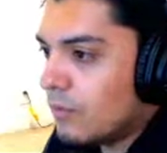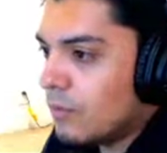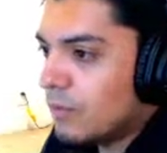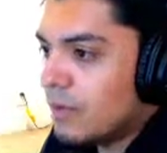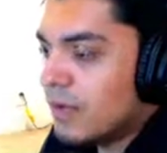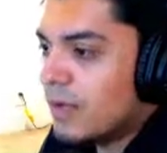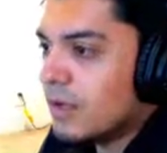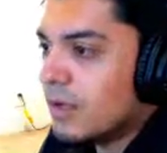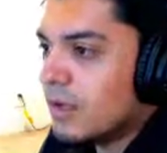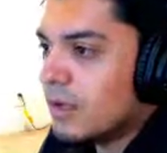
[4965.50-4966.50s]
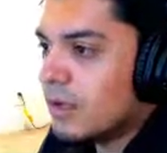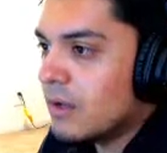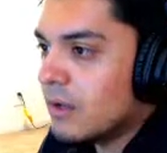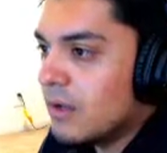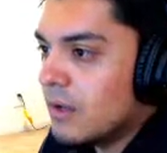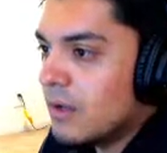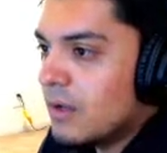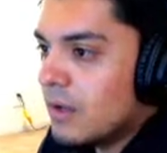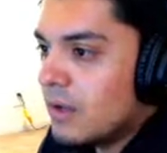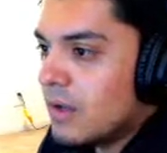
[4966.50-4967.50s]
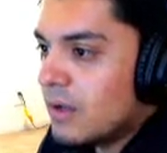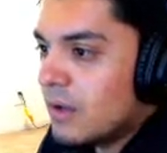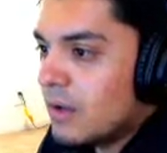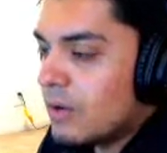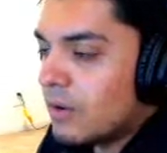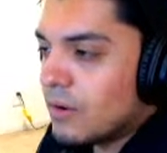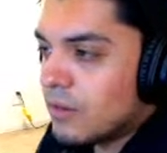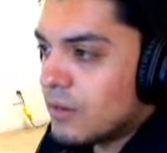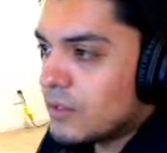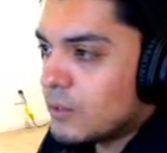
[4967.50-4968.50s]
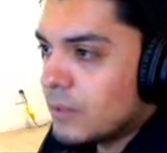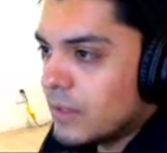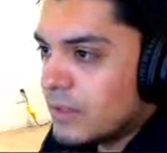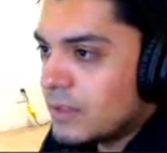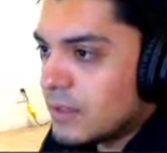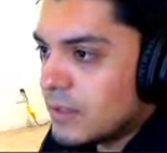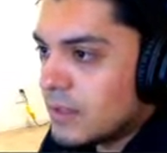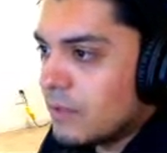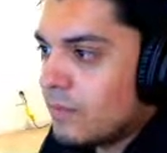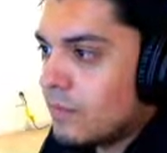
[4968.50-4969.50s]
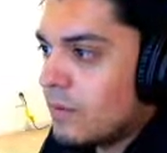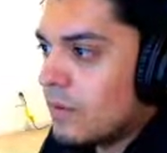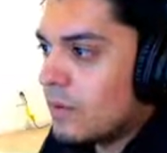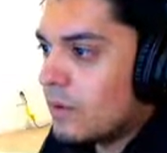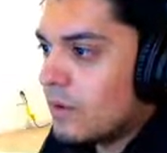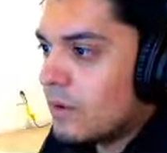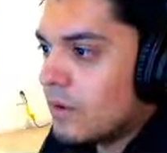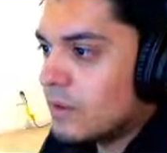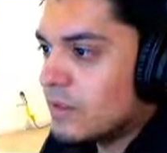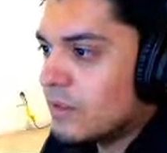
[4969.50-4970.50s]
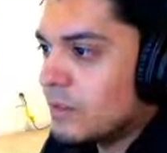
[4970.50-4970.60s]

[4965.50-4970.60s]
foreign candy. Or sweets, if you excuse